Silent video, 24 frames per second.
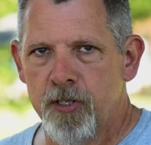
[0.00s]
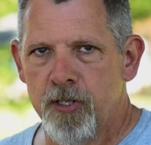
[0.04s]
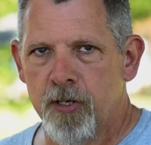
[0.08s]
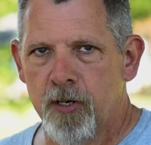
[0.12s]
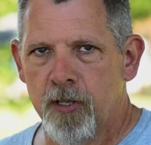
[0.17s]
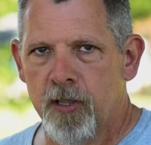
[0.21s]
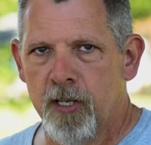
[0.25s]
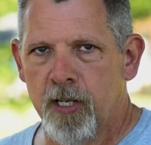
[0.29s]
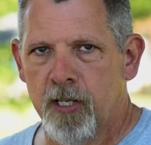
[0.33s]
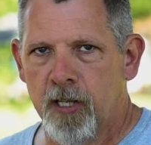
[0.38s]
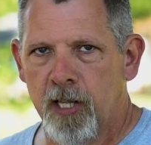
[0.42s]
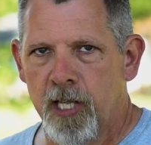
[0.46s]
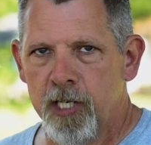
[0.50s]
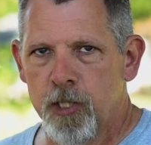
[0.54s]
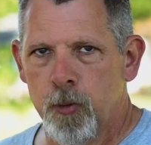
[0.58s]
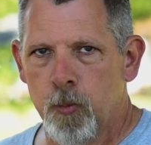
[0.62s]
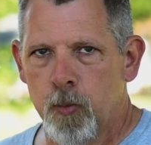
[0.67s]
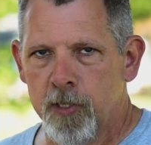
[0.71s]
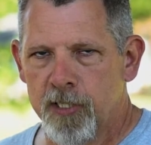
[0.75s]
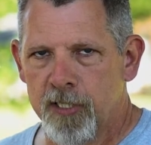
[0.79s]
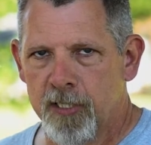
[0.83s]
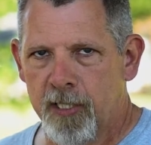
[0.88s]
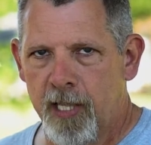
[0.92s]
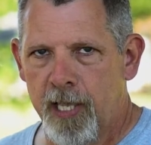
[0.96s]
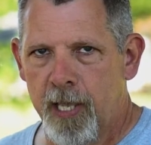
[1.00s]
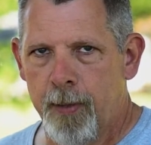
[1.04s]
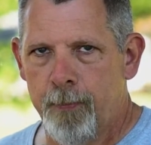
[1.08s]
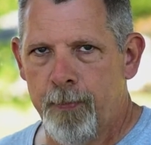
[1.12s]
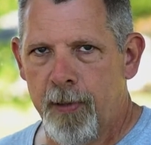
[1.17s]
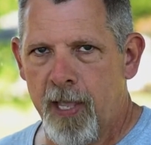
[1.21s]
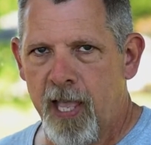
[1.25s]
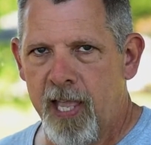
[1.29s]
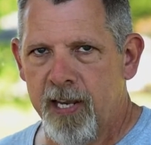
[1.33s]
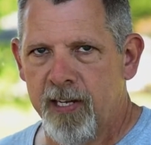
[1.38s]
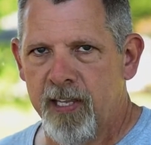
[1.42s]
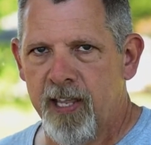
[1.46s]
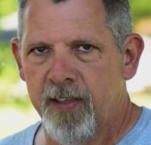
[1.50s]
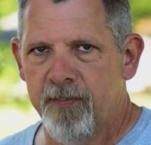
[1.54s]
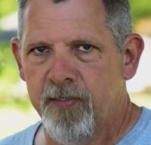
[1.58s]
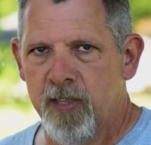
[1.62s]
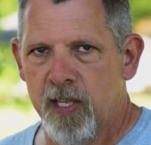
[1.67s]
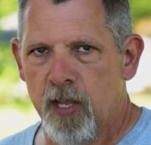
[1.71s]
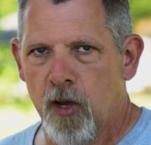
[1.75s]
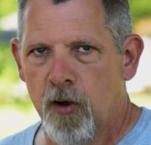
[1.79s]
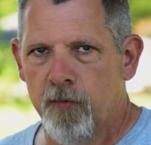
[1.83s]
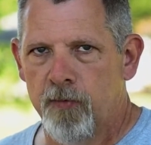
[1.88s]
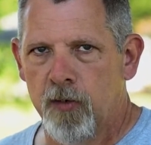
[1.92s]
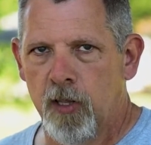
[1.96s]
sure the clutch will slip and give
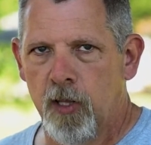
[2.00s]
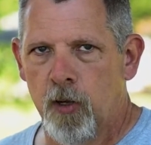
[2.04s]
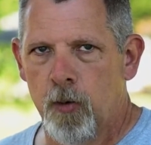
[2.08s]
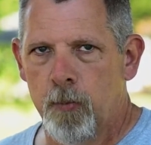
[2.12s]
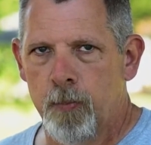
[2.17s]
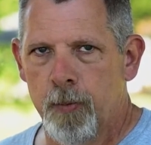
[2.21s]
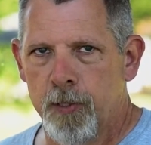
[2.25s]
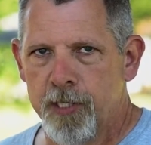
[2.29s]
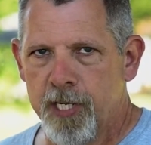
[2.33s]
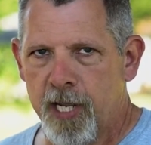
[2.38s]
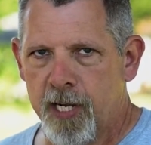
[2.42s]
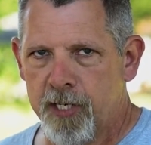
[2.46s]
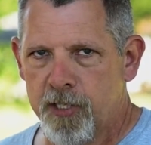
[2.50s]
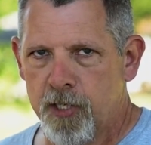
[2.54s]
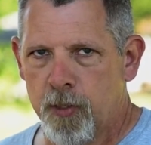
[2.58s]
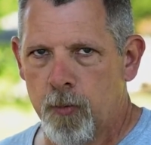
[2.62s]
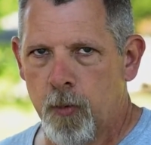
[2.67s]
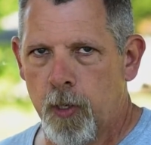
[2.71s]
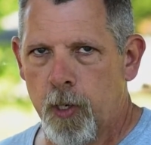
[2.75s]
the overload protection